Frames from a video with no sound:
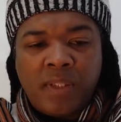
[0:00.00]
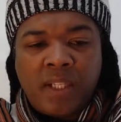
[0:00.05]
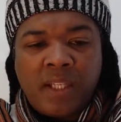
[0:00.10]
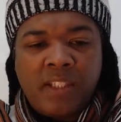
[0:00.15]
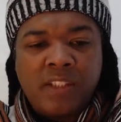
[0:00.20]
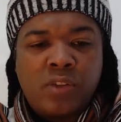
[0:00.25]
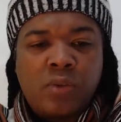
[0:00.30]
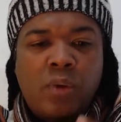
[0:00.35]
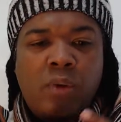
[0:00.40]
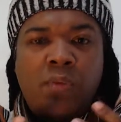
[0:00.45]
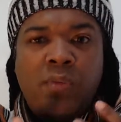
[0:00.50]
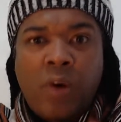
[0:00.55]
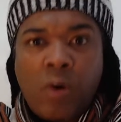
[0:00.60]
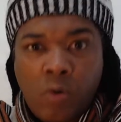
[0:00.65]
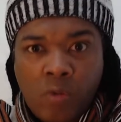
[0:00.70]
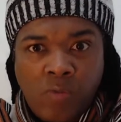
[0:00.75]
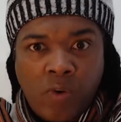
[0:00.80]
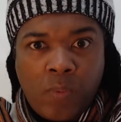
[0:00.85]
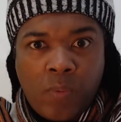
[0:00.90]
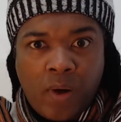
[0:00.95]
any sort of
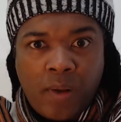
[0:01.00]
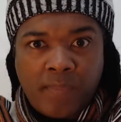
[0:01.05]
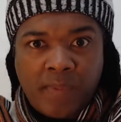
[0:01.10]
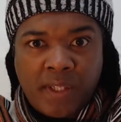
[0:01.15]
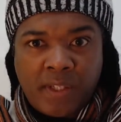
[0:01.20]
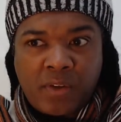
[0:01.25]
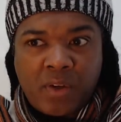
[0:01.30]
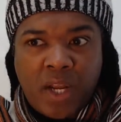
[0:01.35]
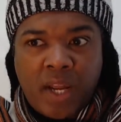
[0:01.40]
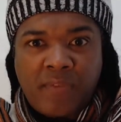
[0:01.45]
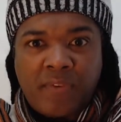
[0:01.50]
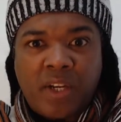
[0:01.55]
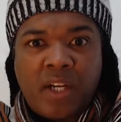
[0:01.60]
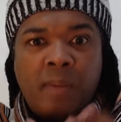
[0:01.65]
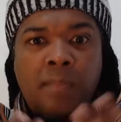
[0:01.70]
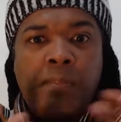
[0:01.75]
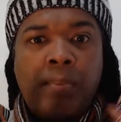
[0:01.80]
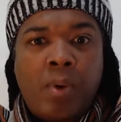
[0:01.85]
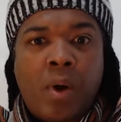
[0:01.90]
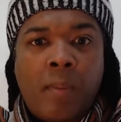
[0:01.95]
overwhelm that you have, any
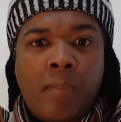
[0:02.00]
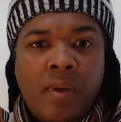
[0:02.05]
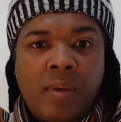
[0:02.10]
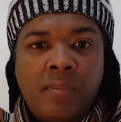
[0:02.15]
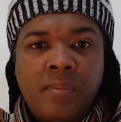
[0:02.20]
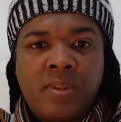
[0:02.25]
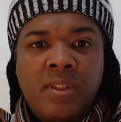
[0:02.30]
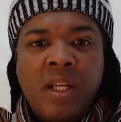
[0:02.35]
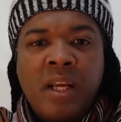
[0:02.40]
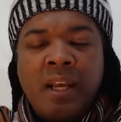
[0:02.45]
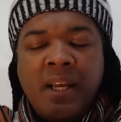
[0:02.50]
problems,